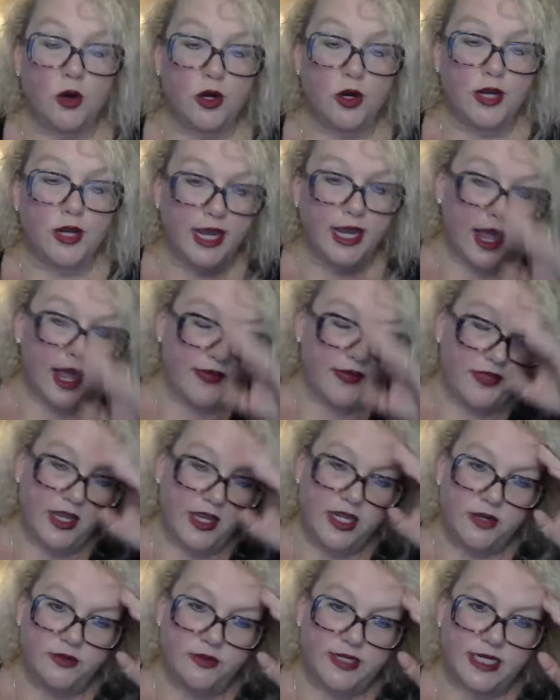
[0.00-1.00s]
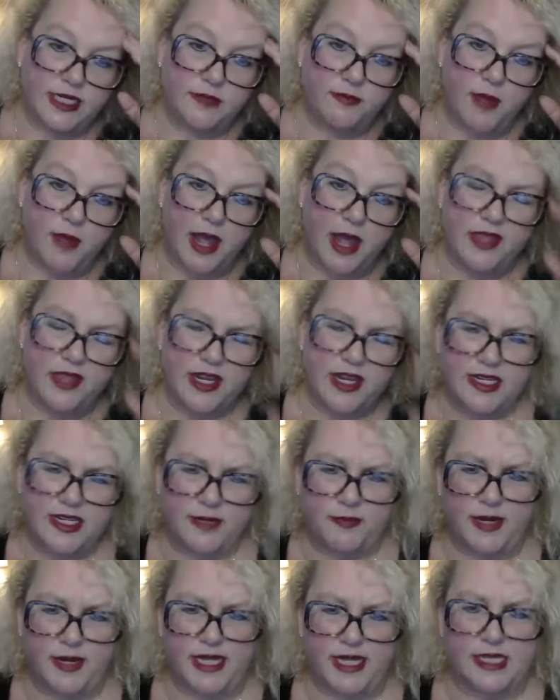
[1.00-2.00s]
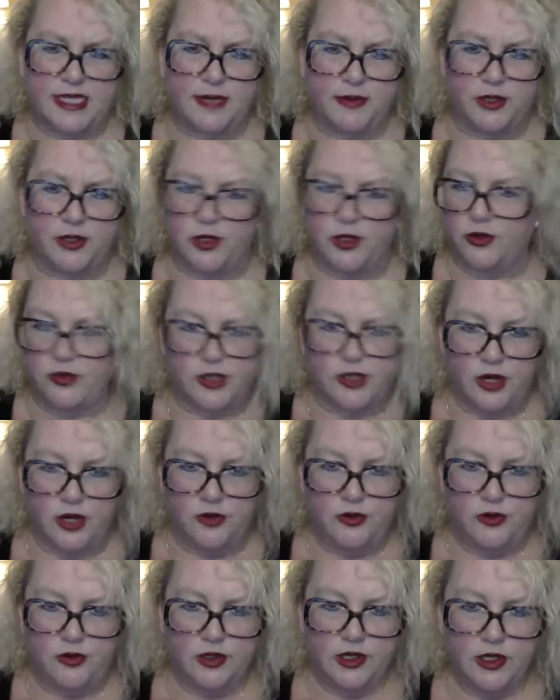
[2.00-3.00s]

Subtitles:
Oh, okay. I thought you did bank statement loans. No,